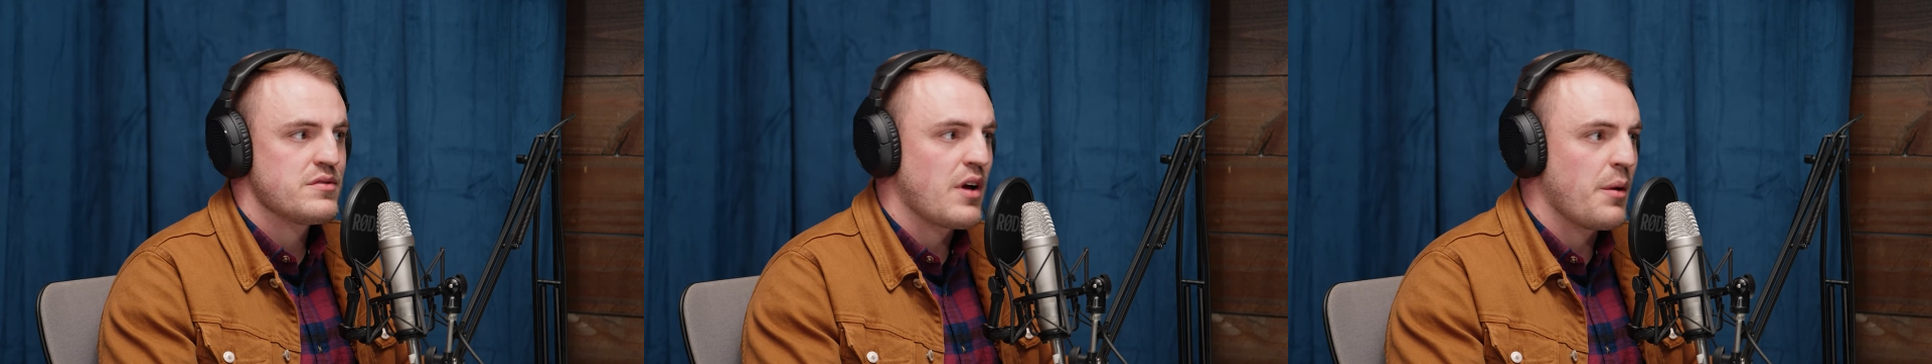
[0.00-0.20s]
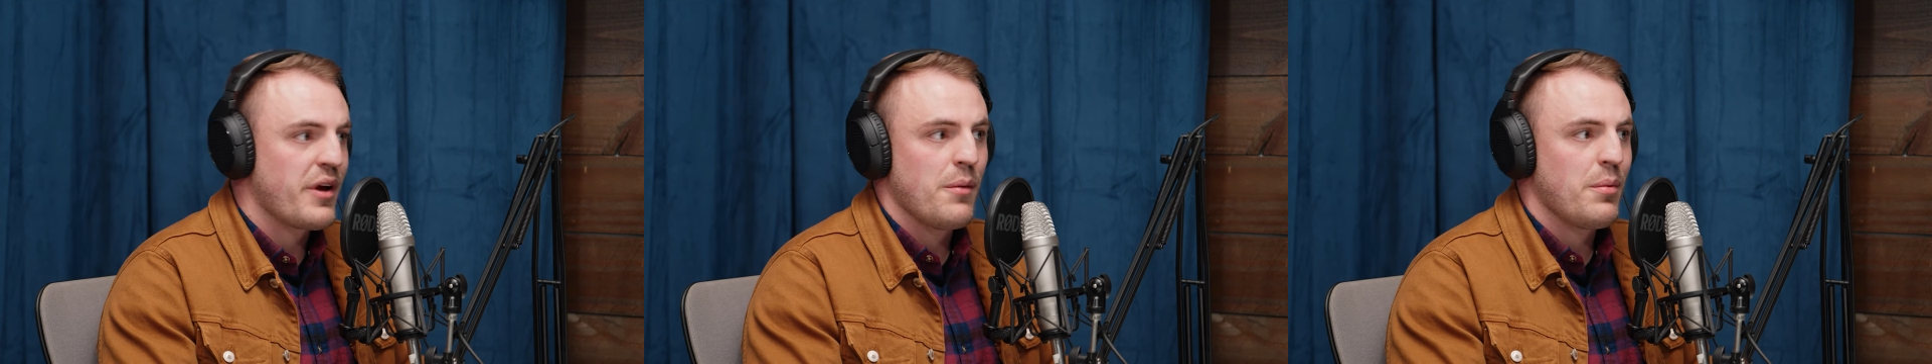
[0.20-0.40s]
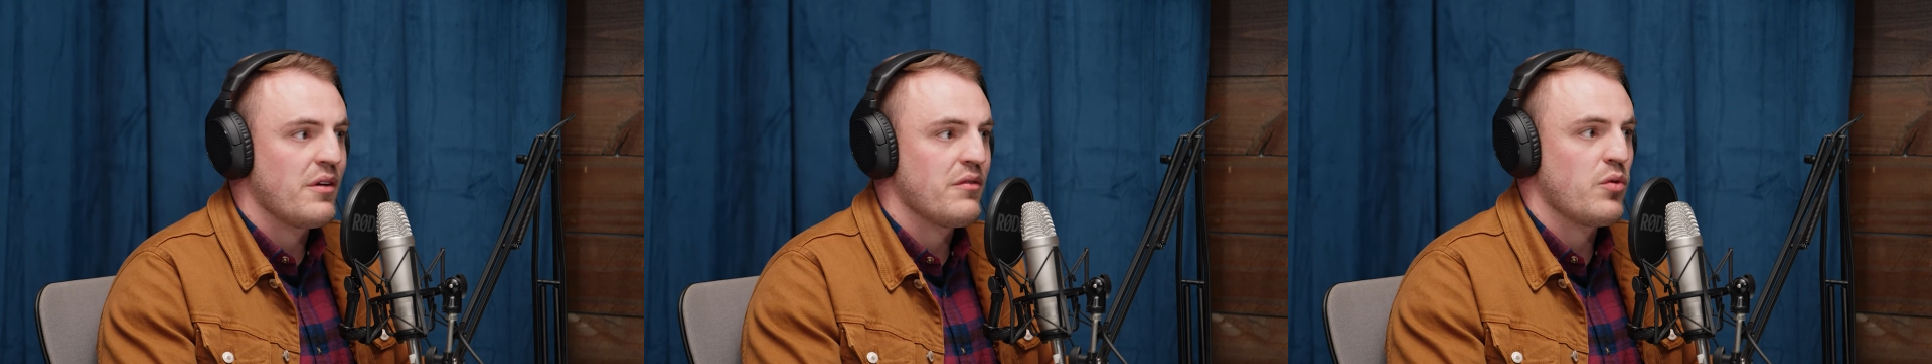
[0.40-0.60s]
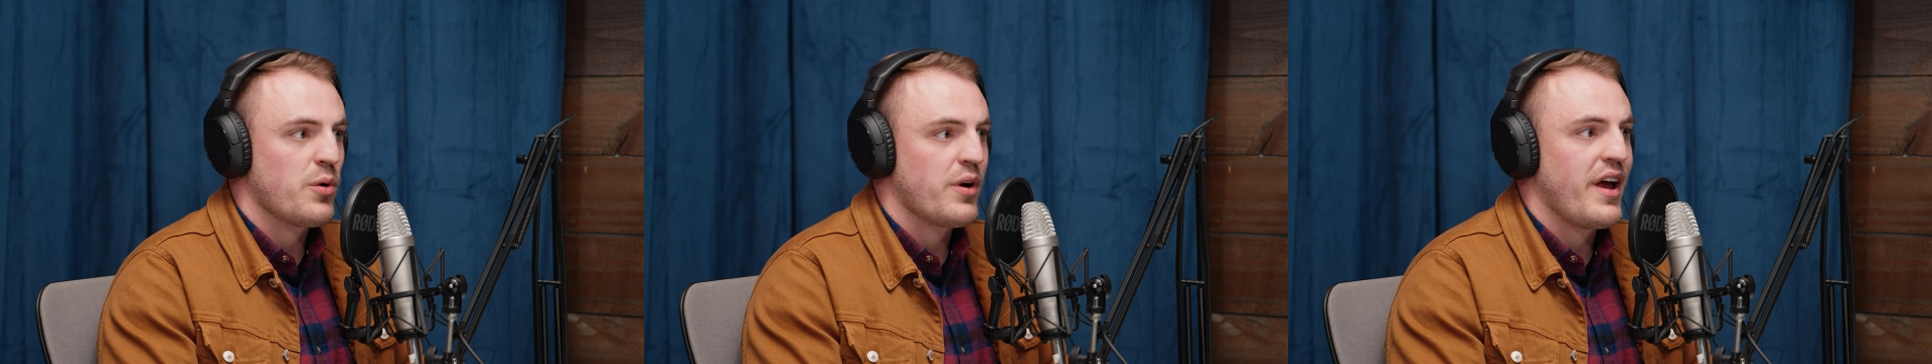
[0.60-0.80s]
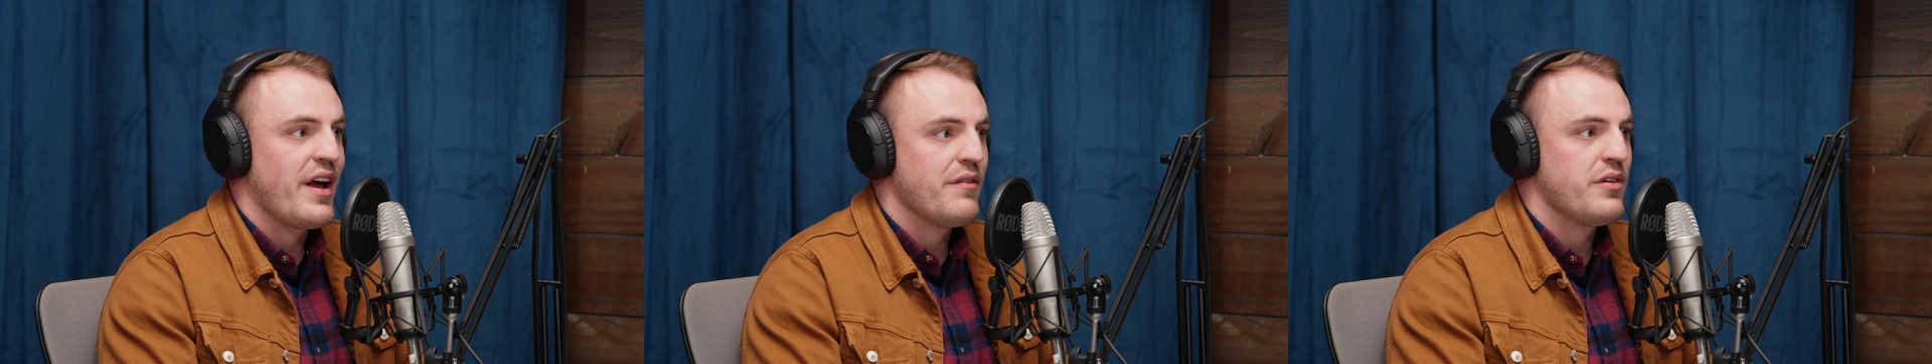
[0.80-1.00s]
coming up on four
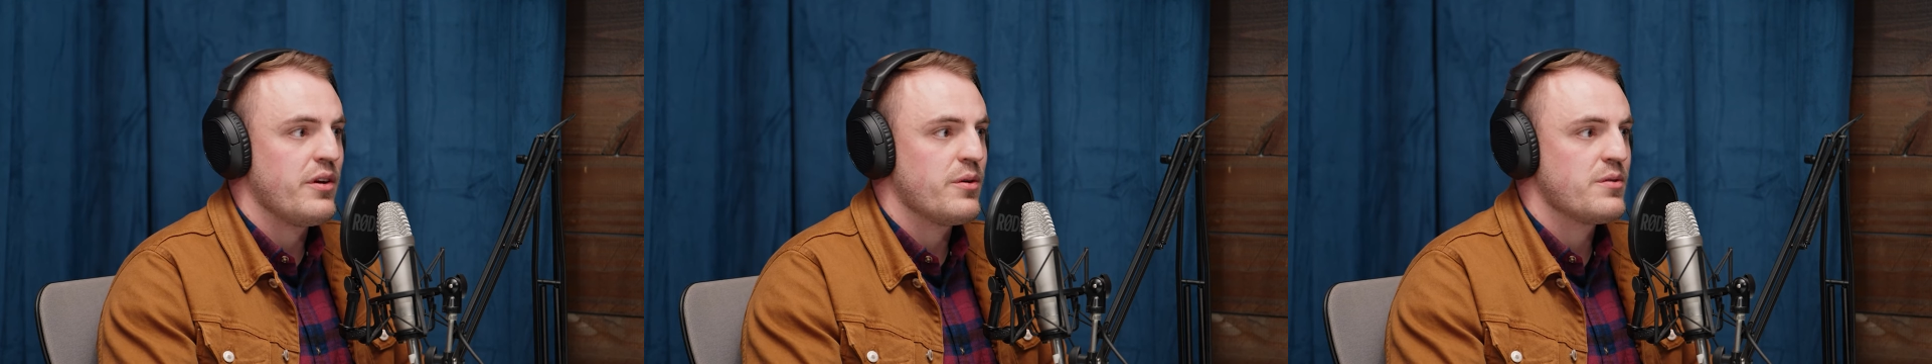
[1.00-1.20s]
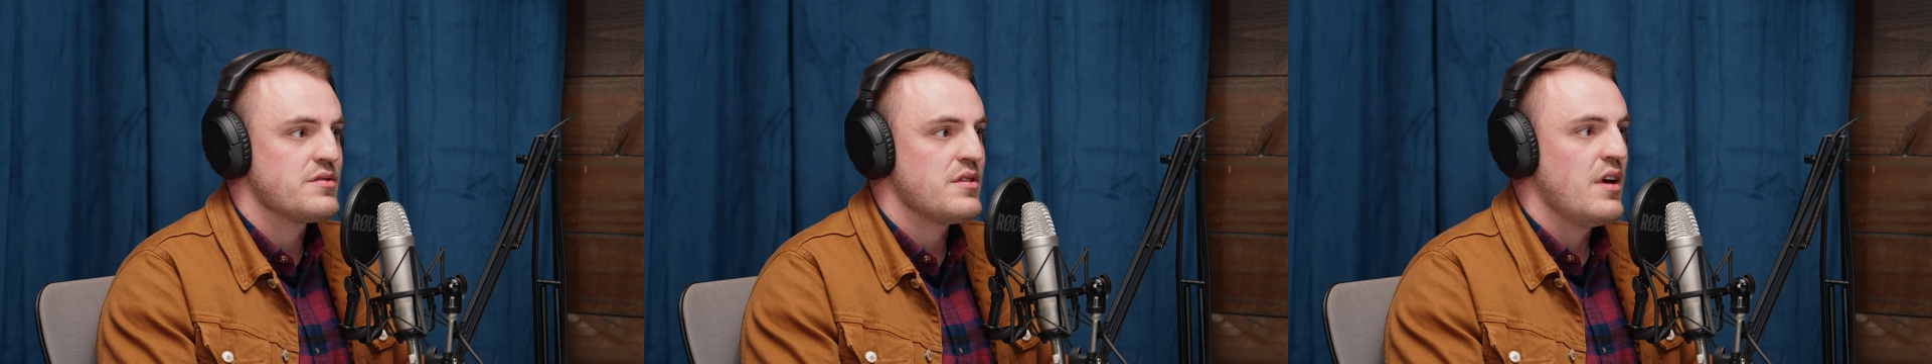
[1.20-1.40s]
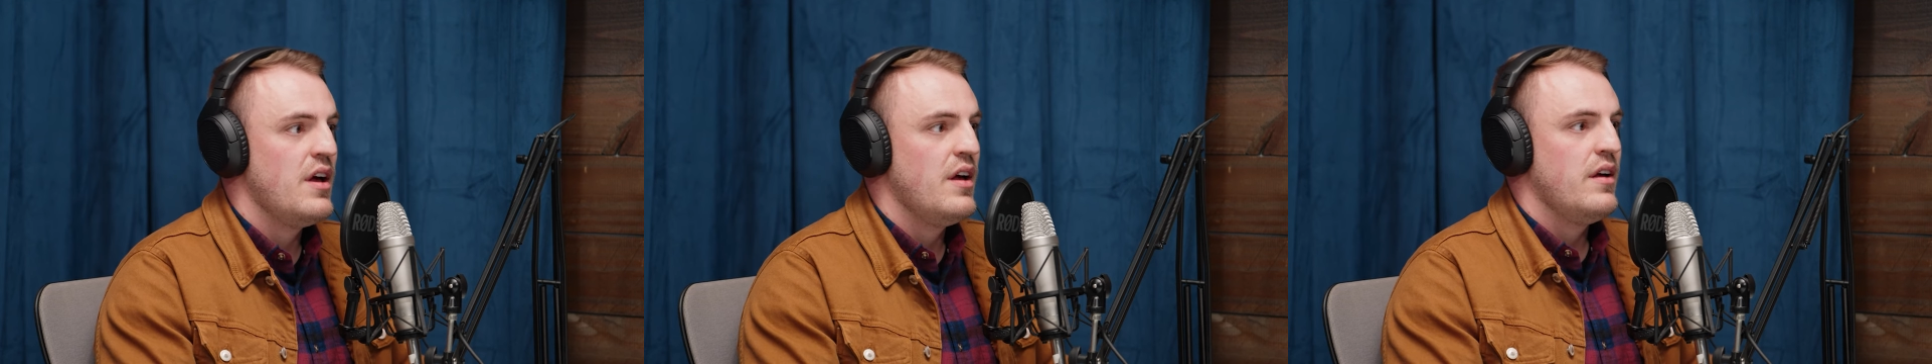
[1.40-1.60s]
and a half years,